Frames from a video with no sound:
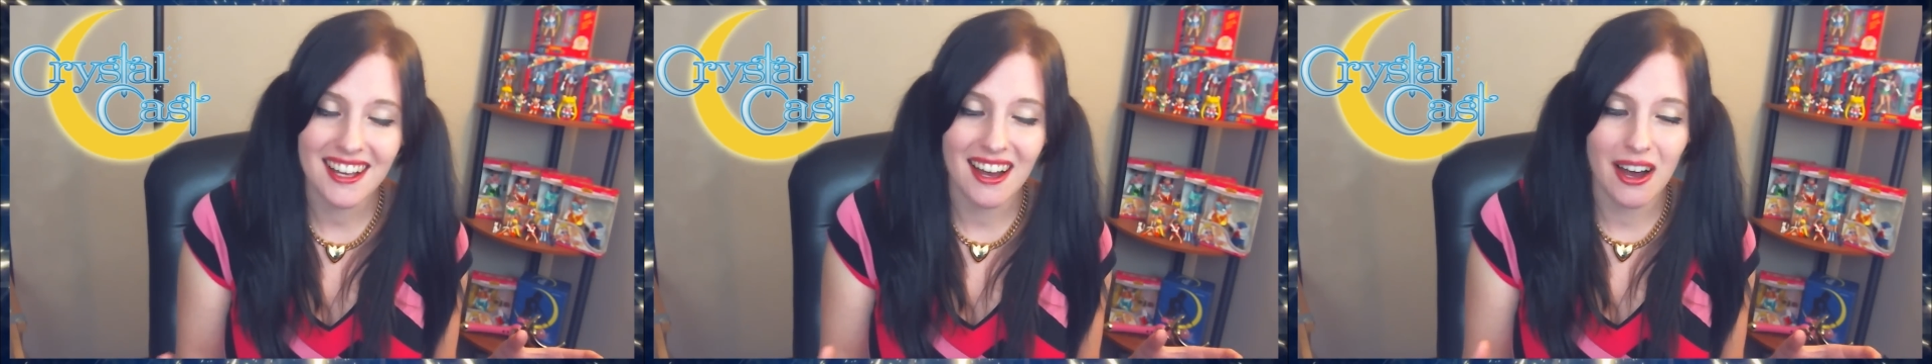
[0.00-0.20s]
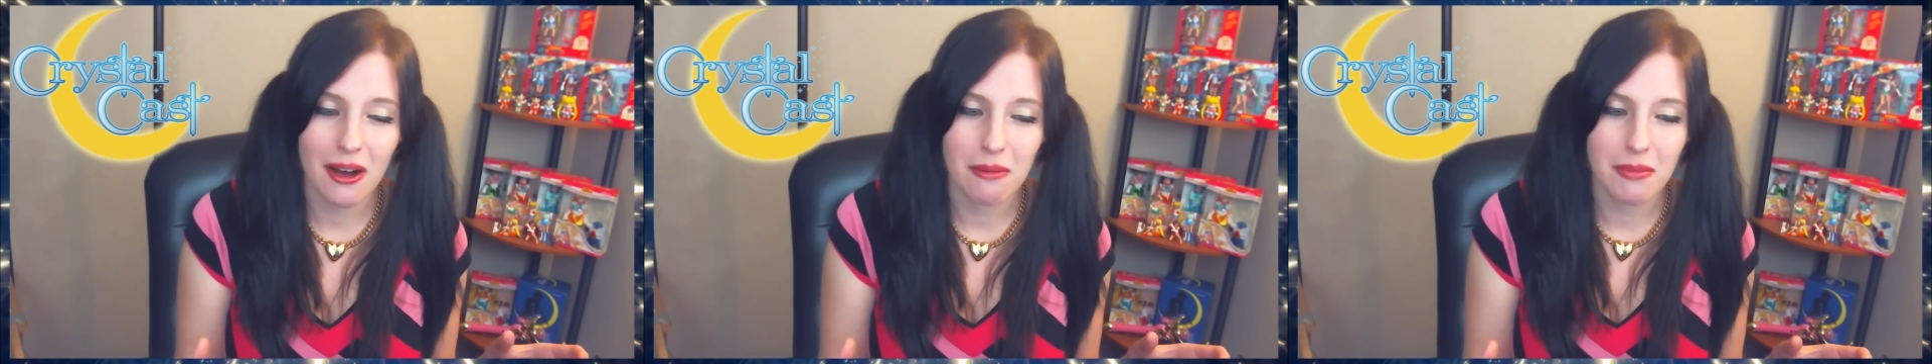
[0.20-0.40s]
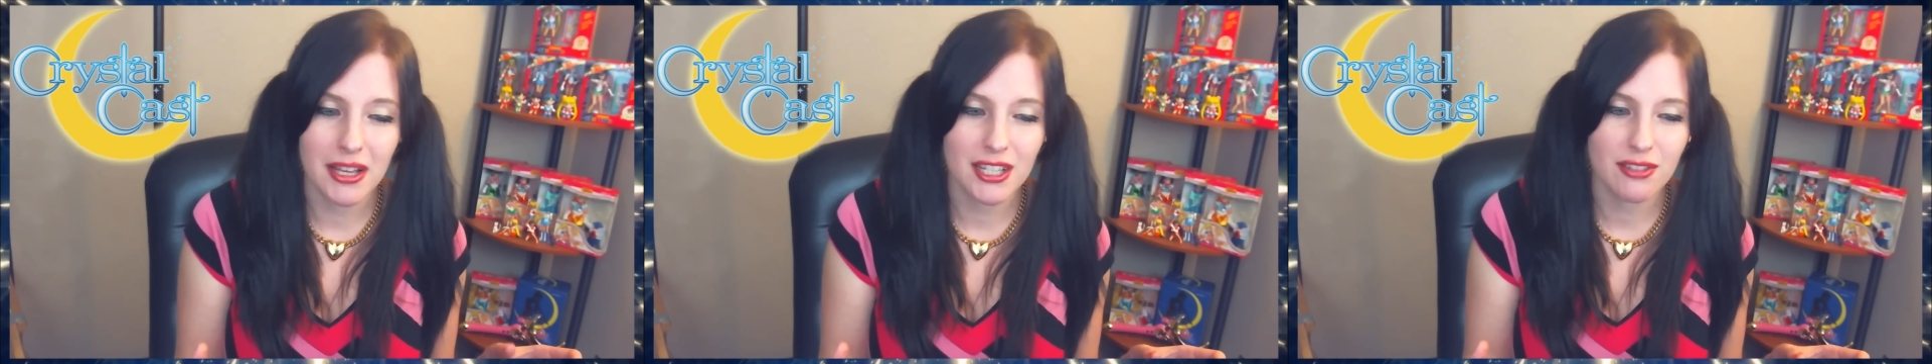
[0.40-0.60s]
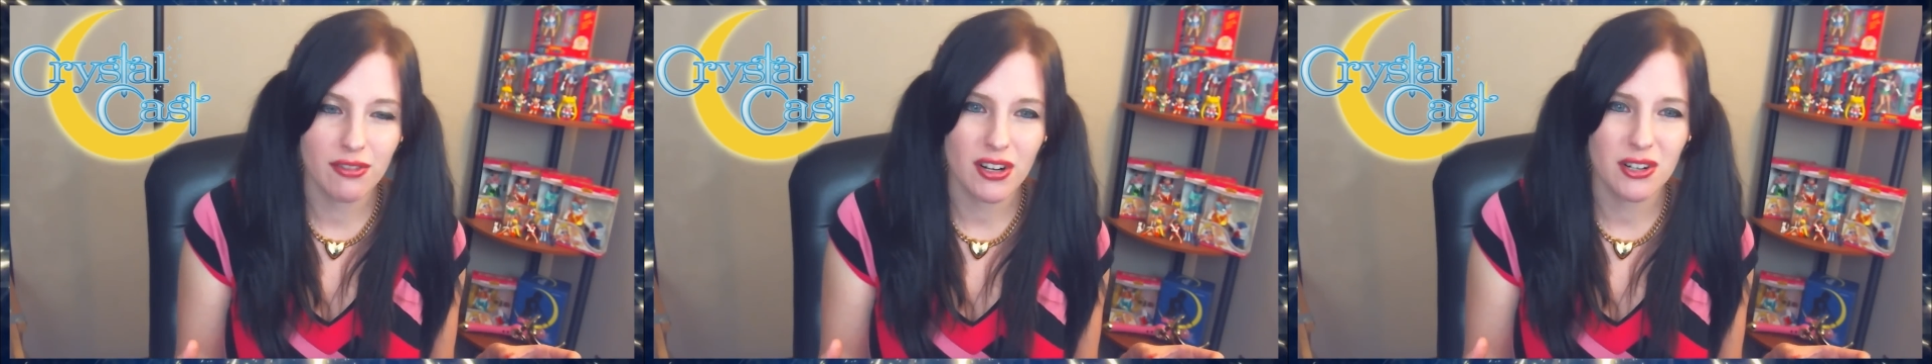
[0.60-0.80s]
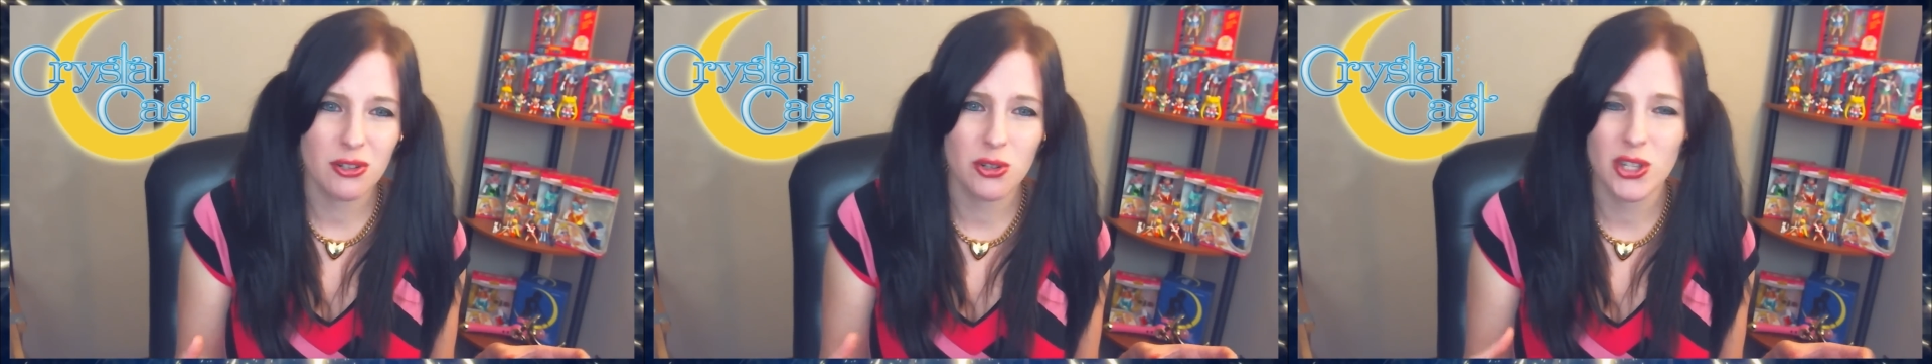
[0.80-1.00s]
As
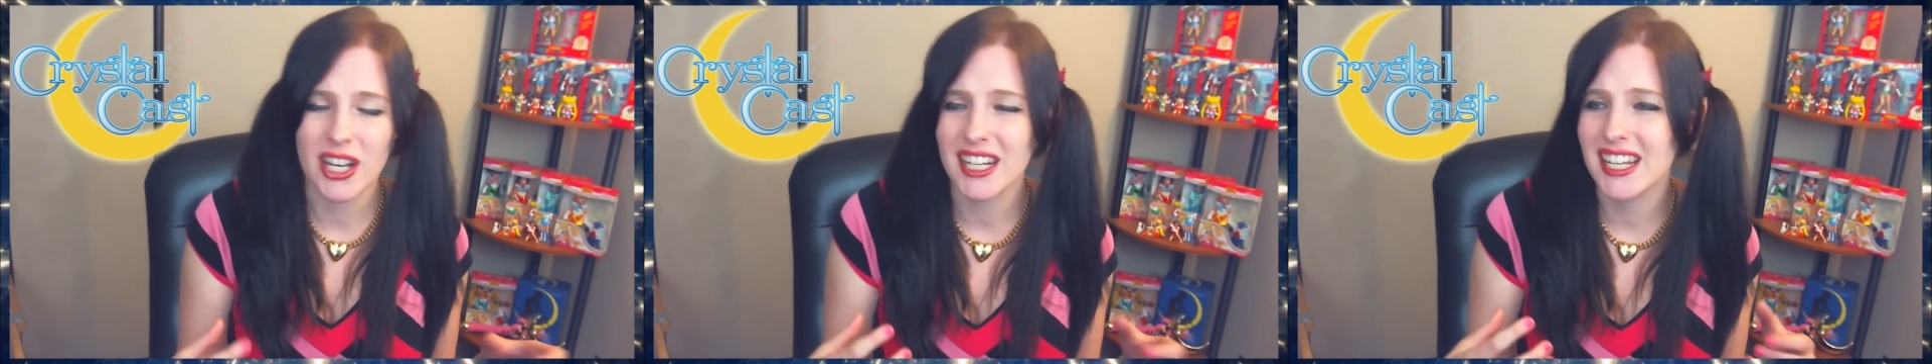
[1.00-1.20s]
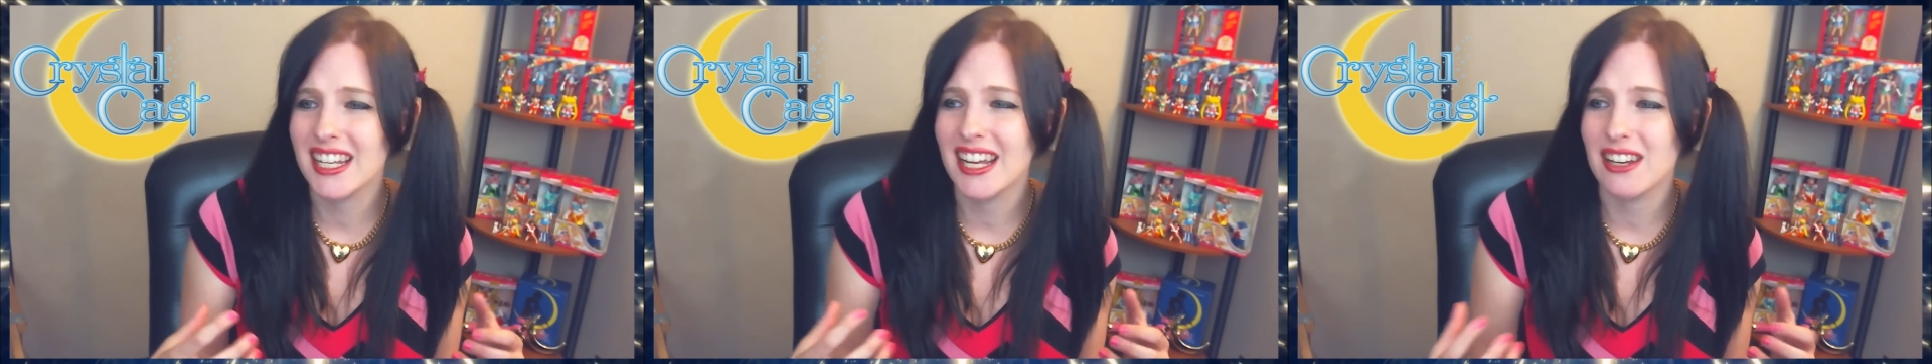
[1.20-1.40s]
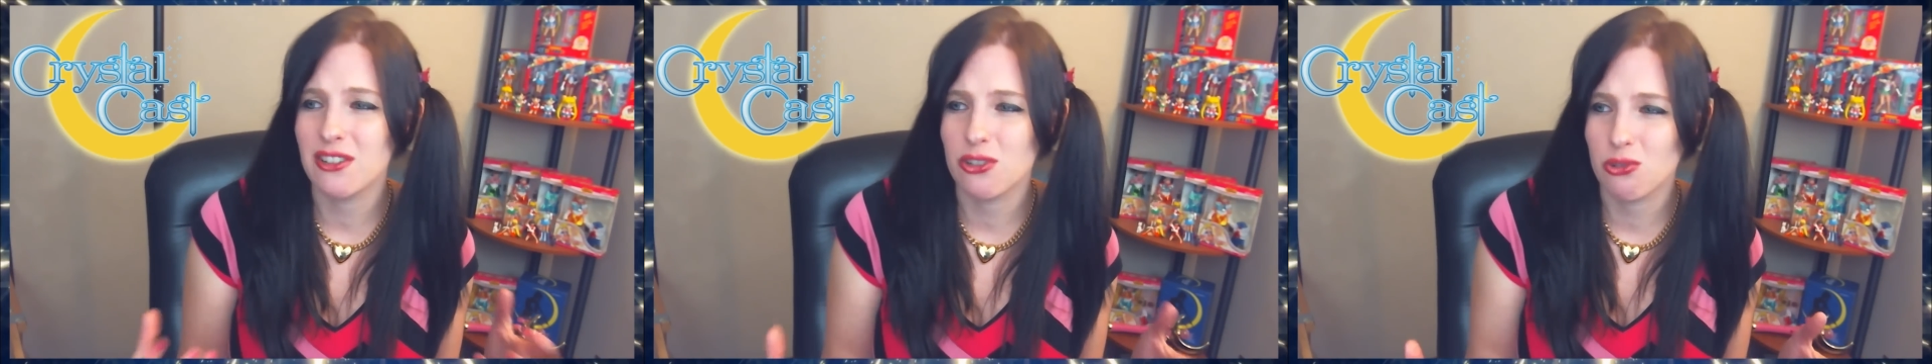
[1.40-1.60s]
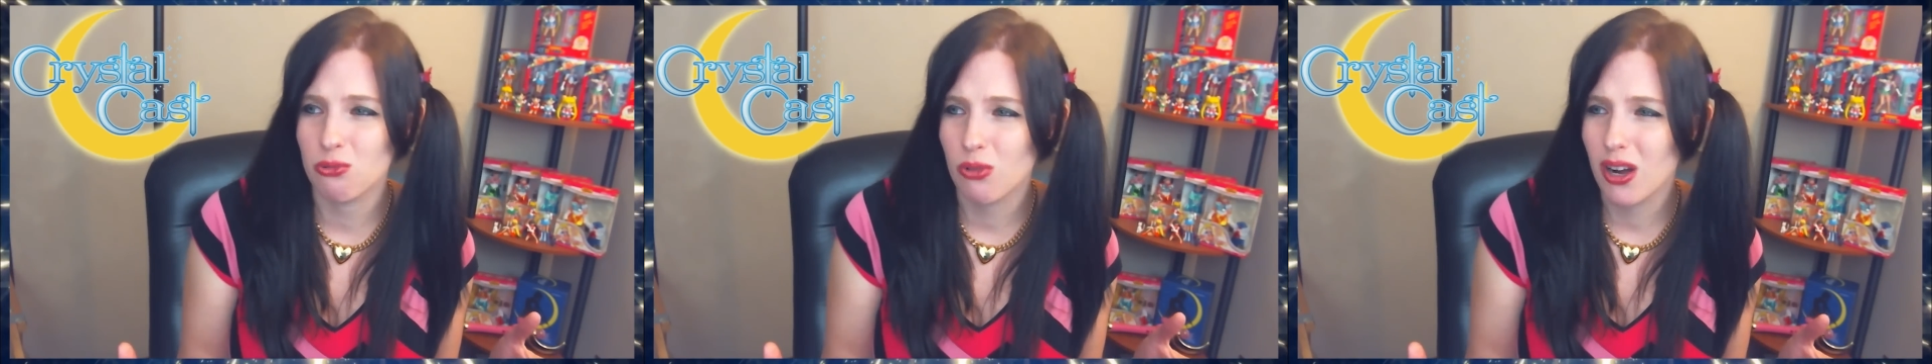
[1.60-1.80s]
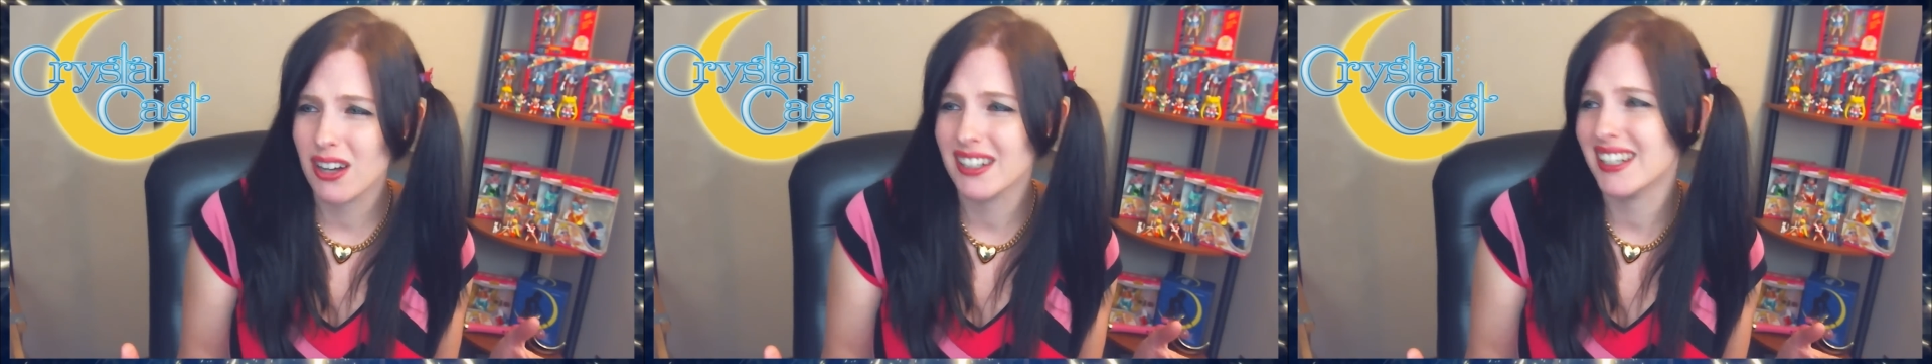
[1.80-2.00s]
far as Usagi getting
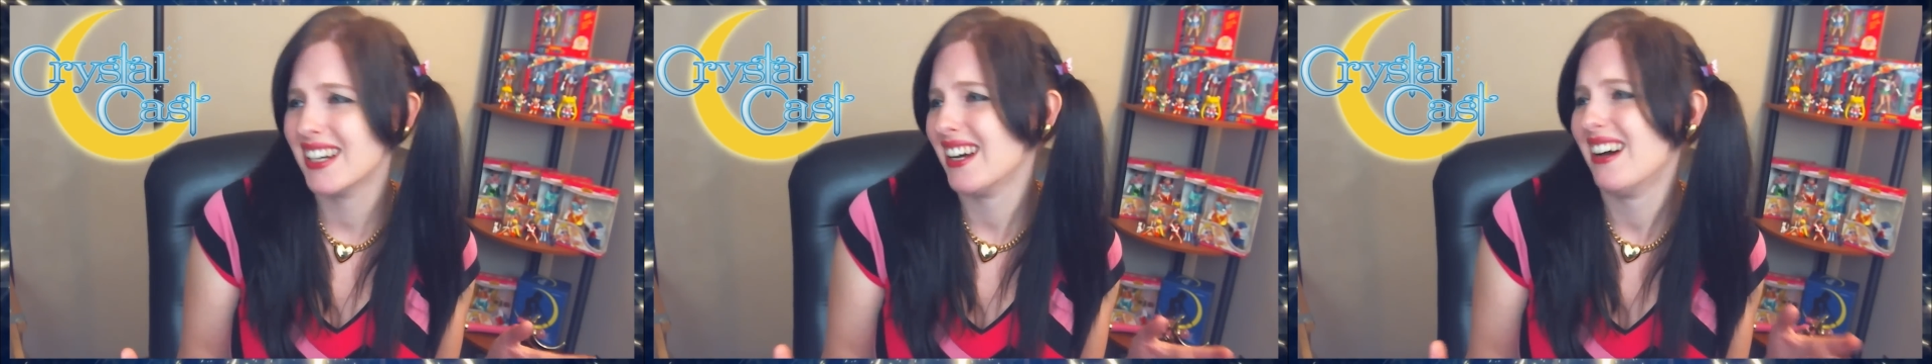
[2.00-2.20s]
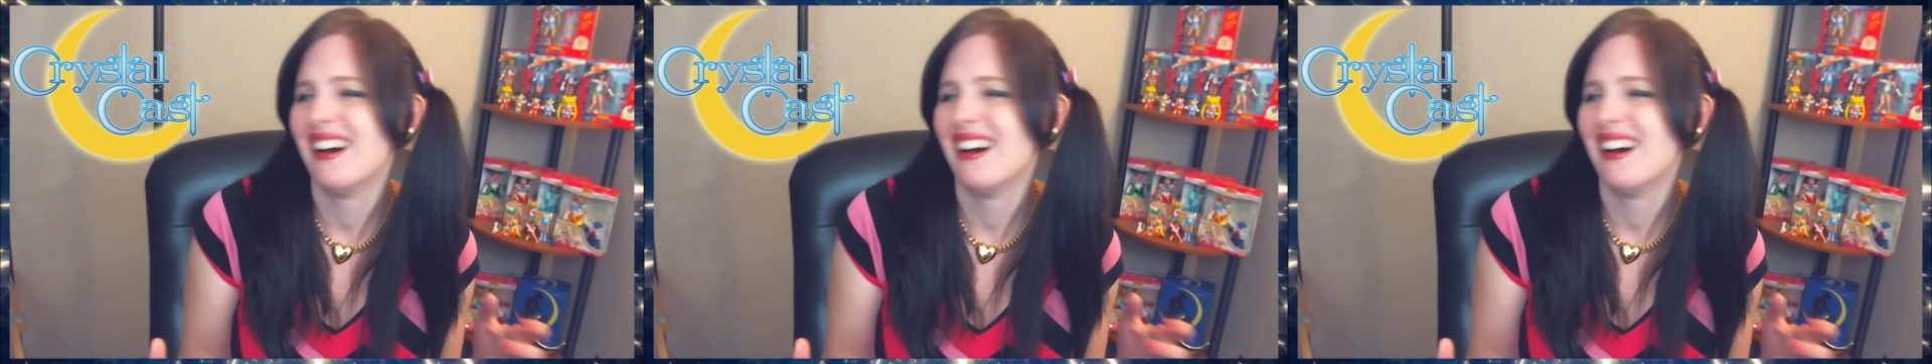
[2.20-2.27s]
drunk,